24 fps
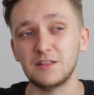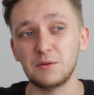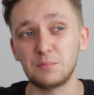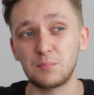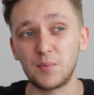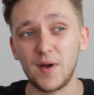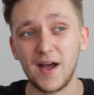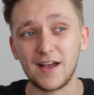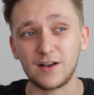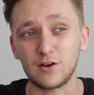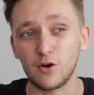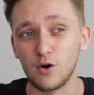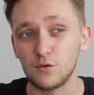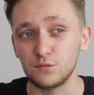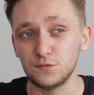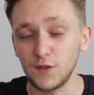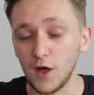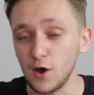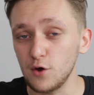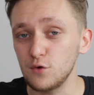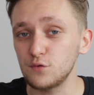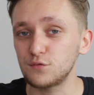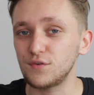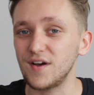the back of
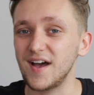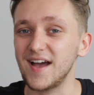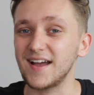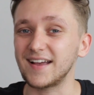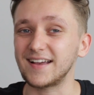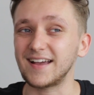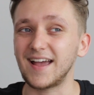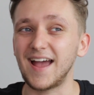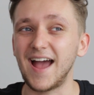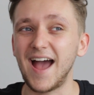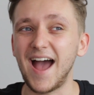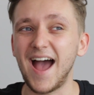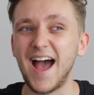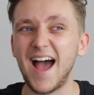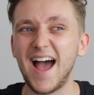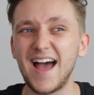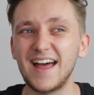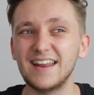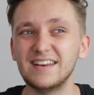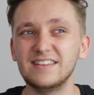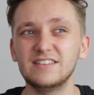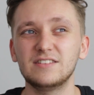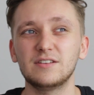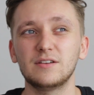Novak
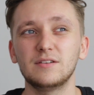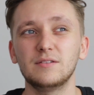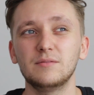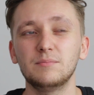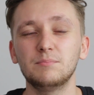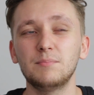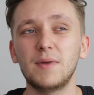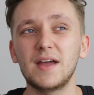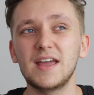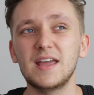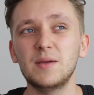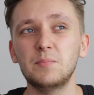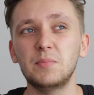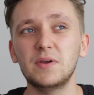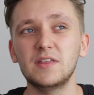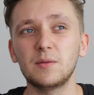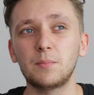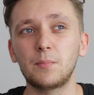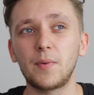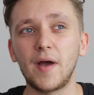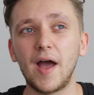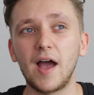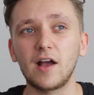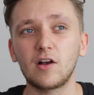and maybe
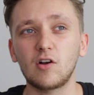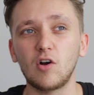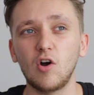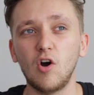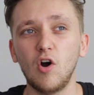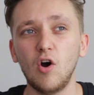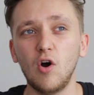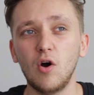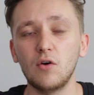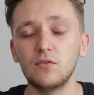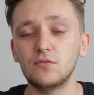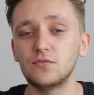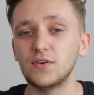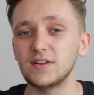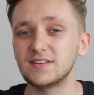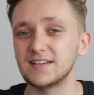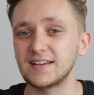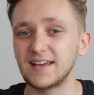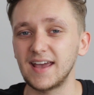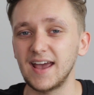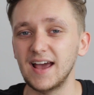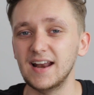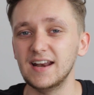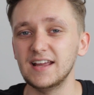the back of
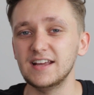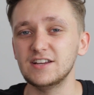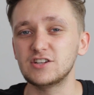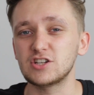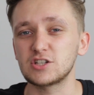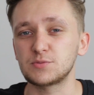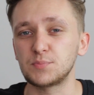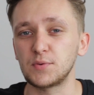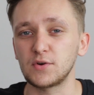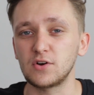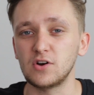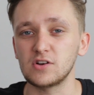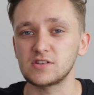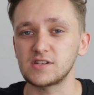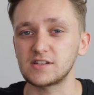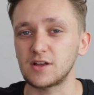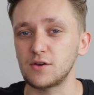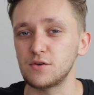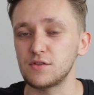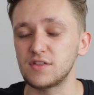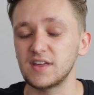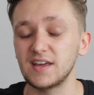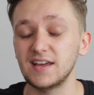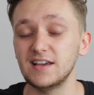Vetekelly, just because I
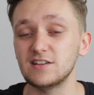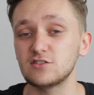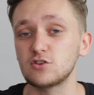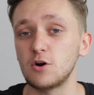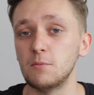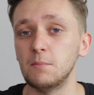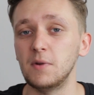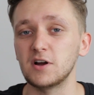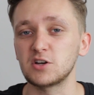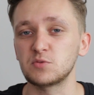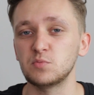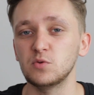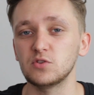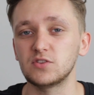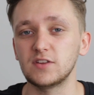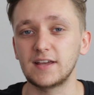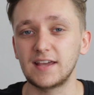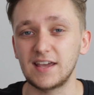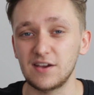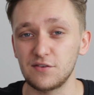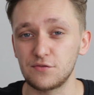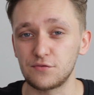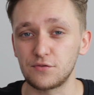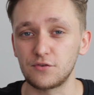don't think he's got much more to
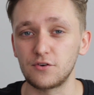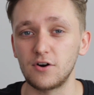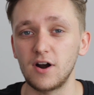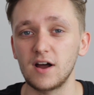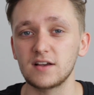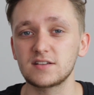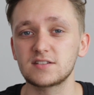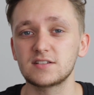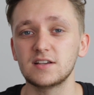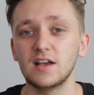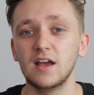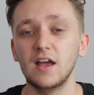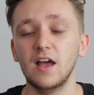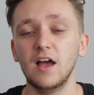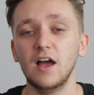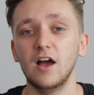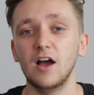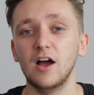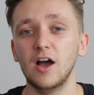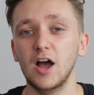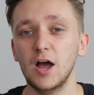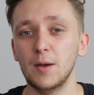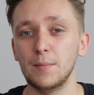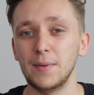give for us.
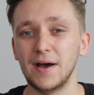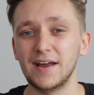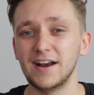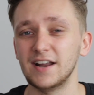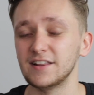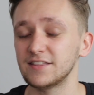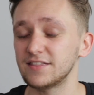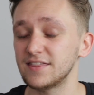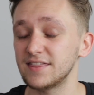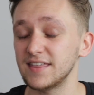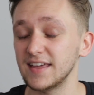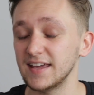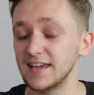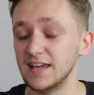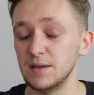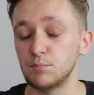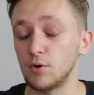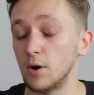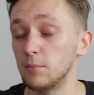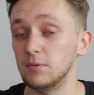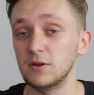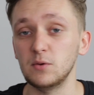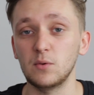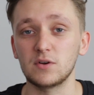And I think he
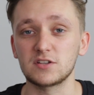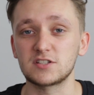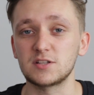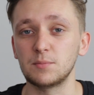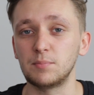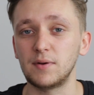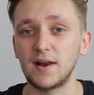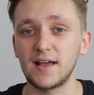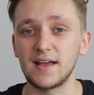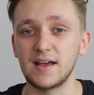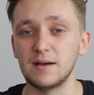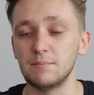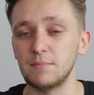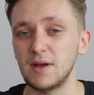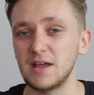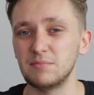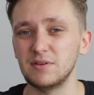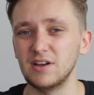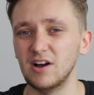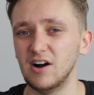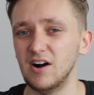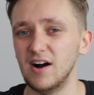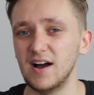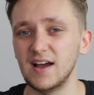probably wants to play at
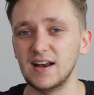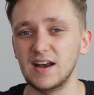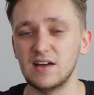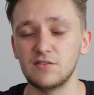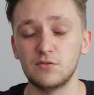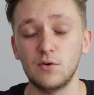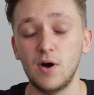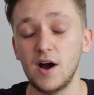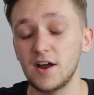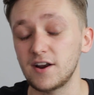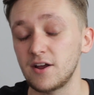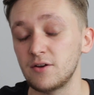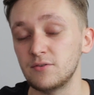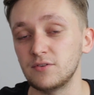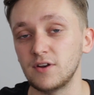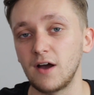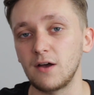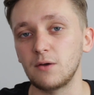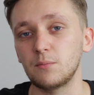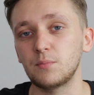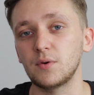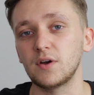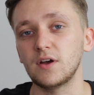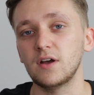maybe a higher level. I don't
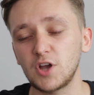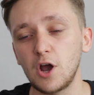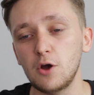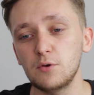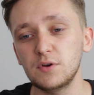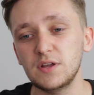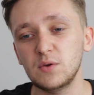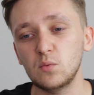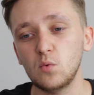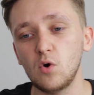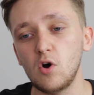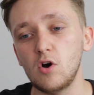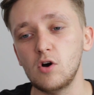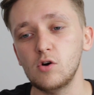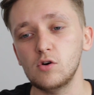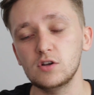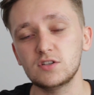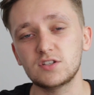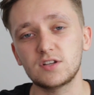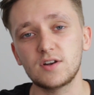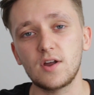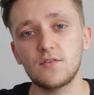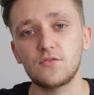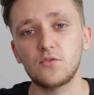know. But Tony Watt
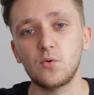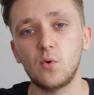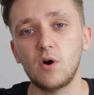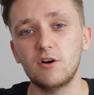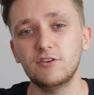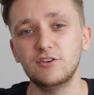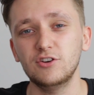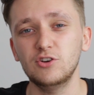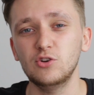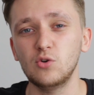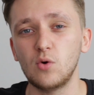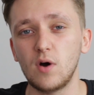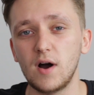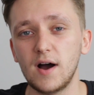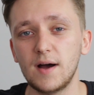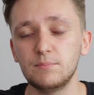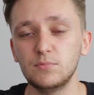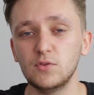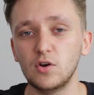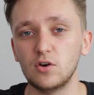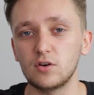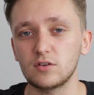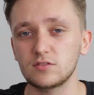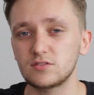is another one who
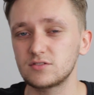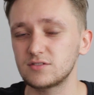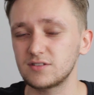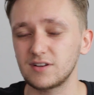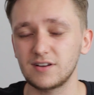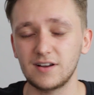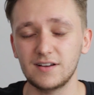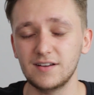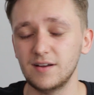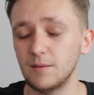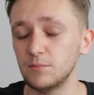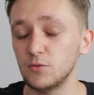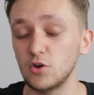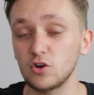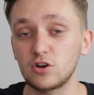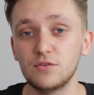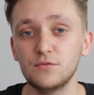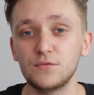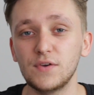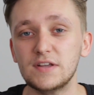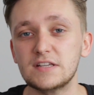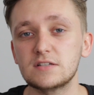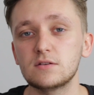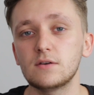I'm not
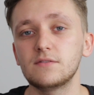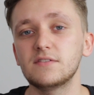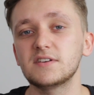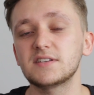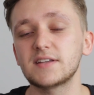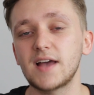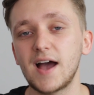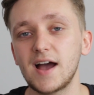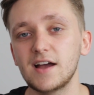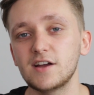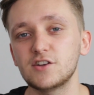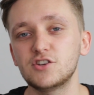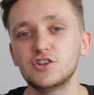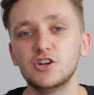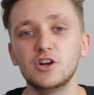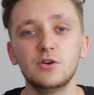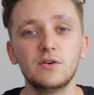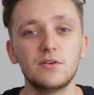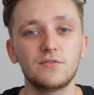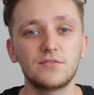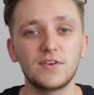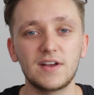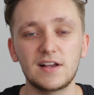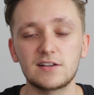convinced with his
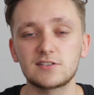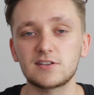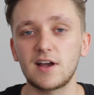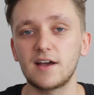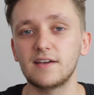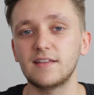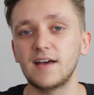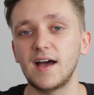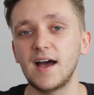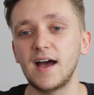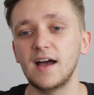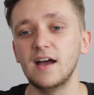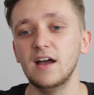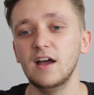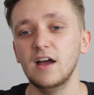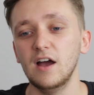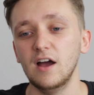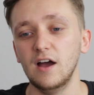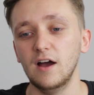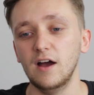attitude and things like that.